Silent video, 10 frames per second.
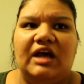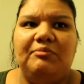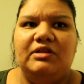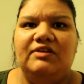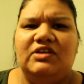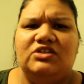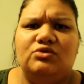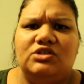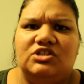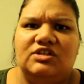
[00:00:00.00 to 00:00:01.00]
I believe they
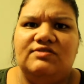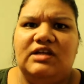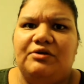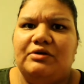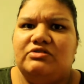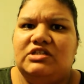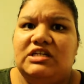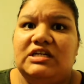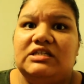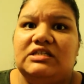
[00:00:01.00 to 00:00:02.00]
switched shifts at around 6.